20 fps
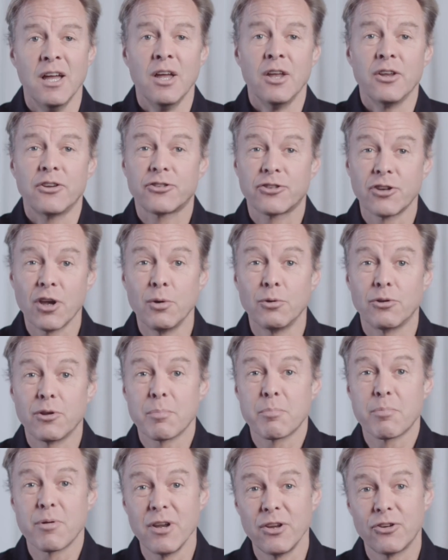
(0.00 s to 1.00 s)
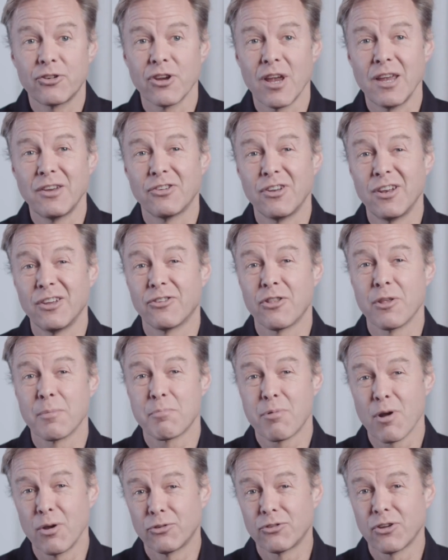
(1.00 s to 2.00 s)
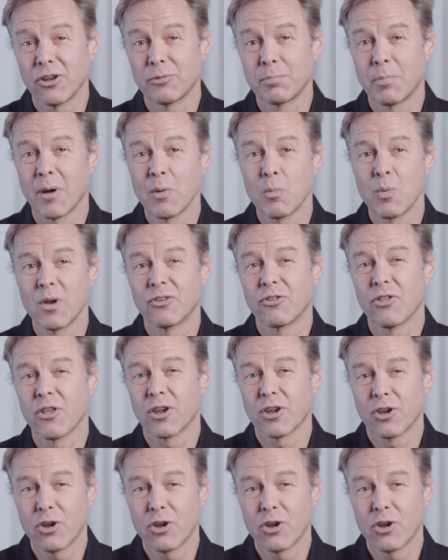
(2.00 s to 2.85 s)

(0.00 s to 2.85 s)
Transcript: So, depreciation is the process by which the